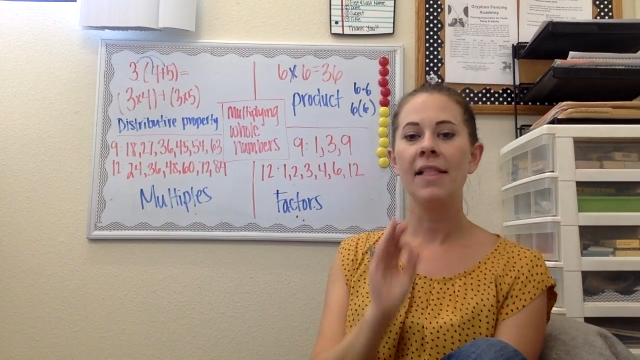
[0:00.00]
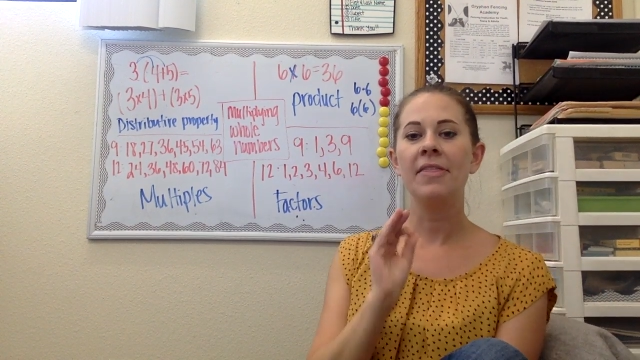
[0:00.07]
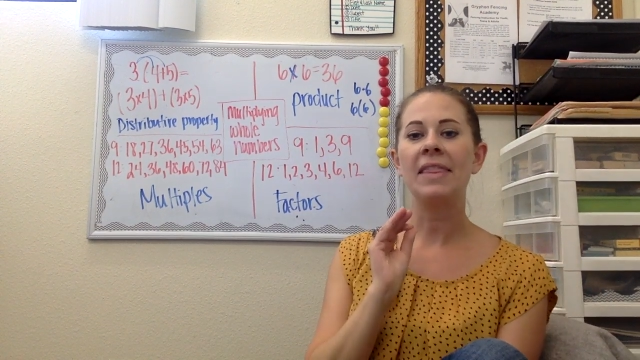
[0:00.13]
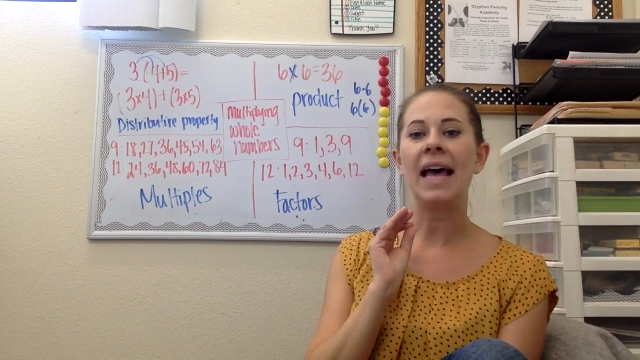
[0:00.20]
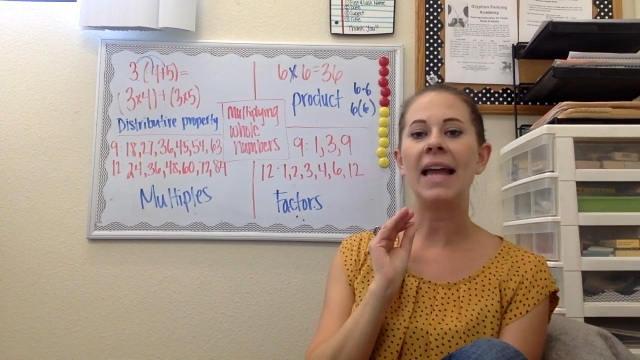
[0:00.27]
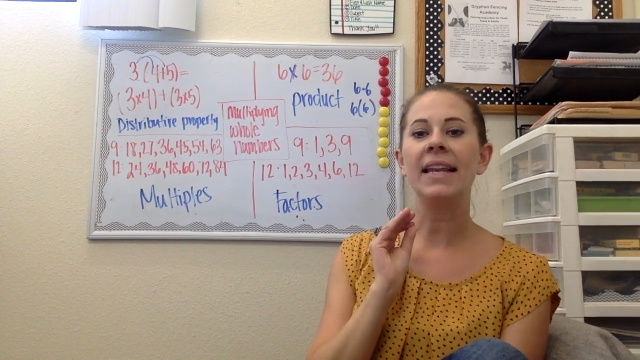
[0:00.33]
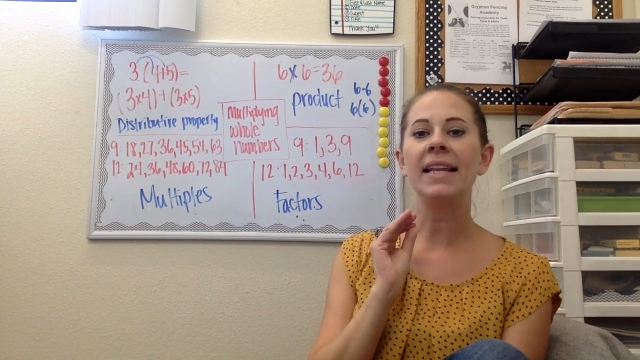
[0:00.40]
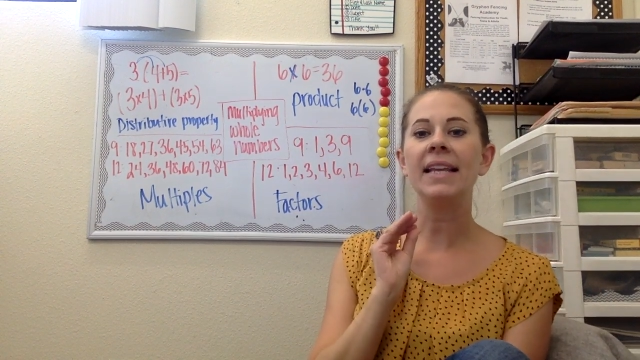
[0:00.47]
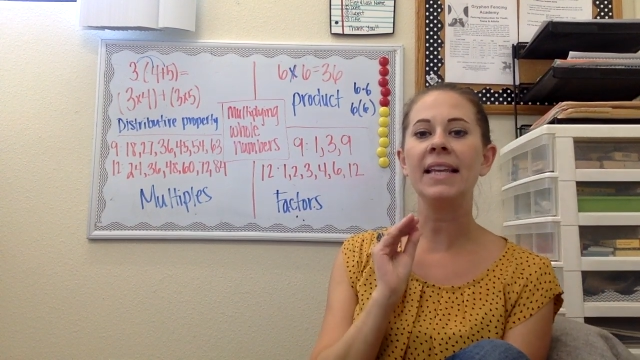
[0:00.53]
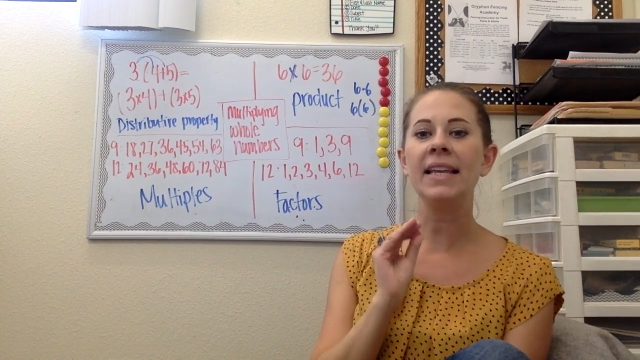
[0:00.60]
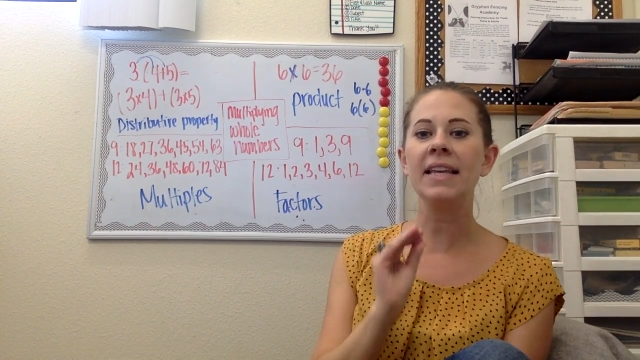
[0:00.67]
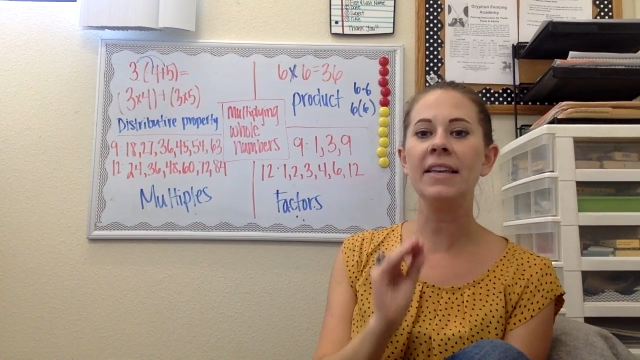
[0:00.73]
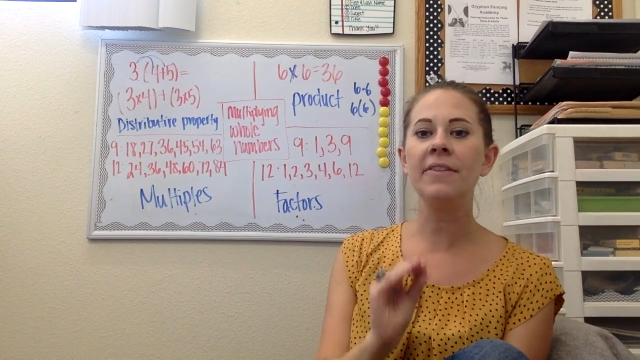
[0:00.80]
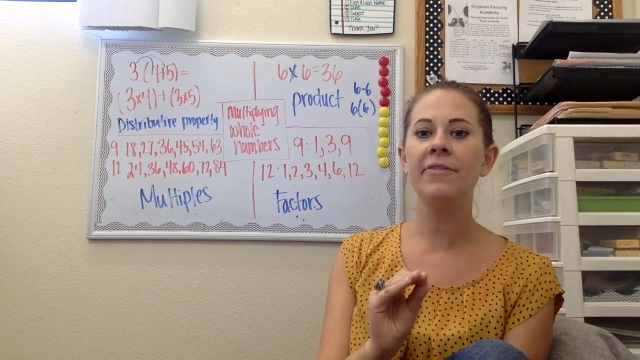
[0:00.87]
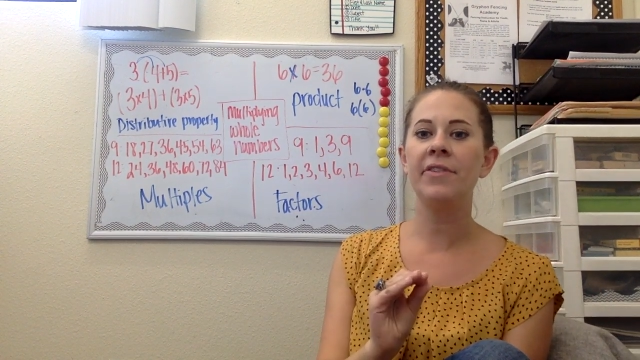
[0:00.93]
that
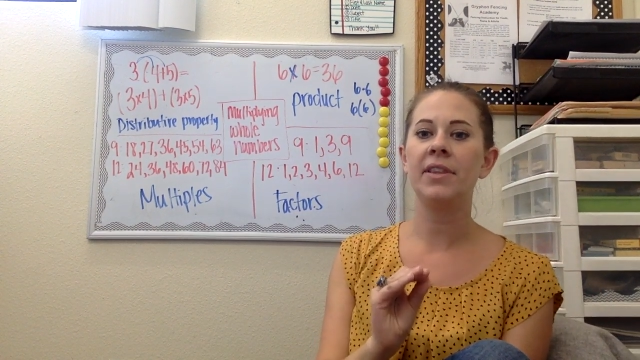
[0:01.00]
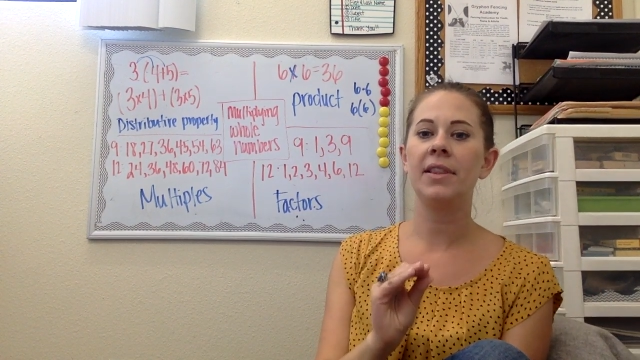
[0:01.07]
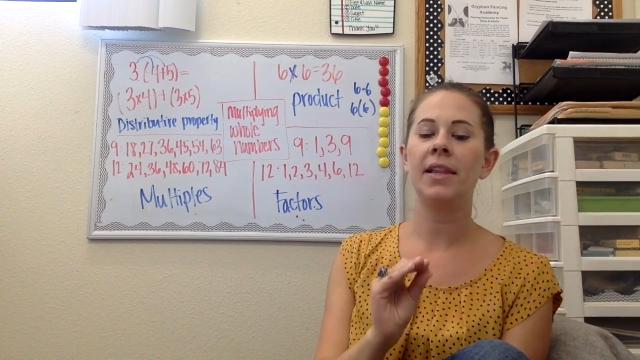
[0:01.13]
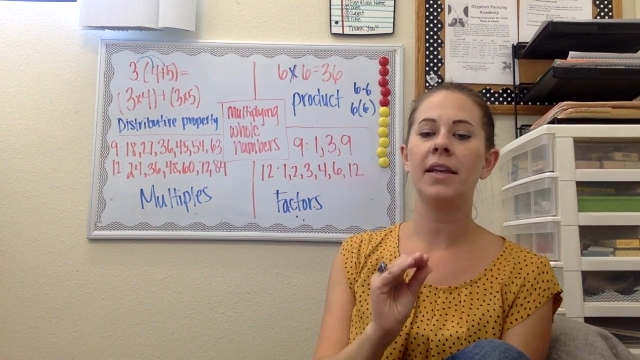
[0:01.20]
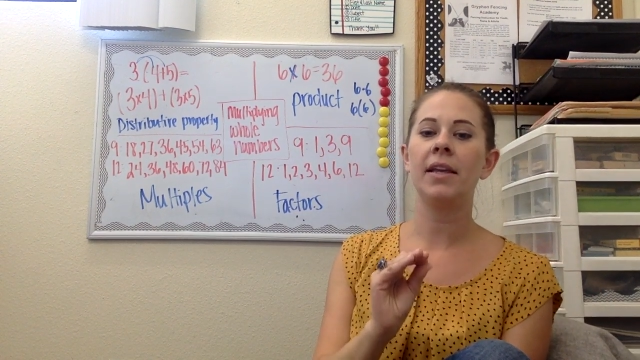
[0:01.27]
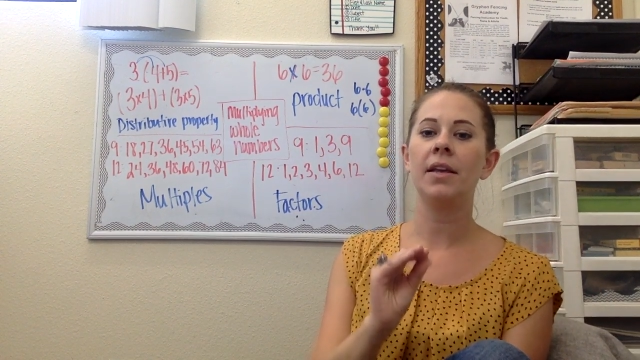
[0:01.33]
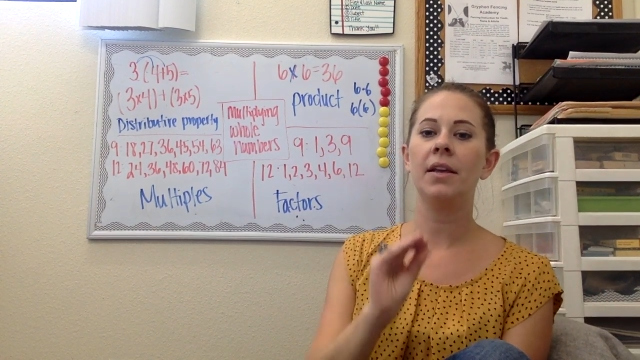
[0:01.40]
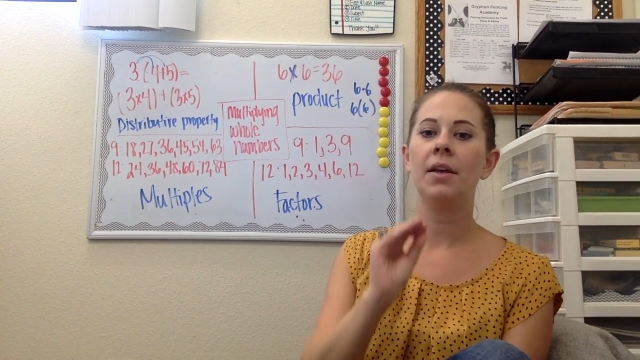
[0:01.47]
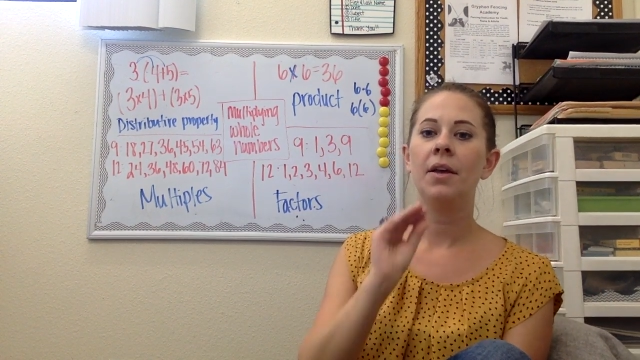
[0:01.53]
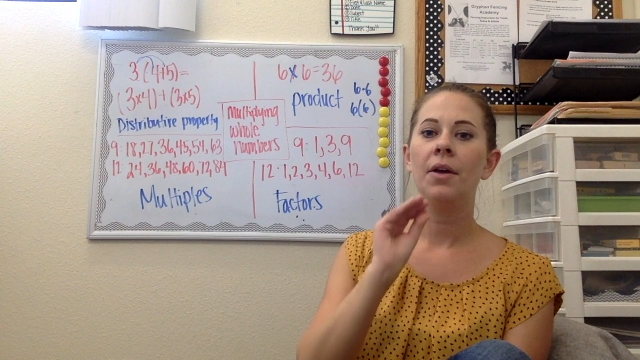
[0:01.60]
evenly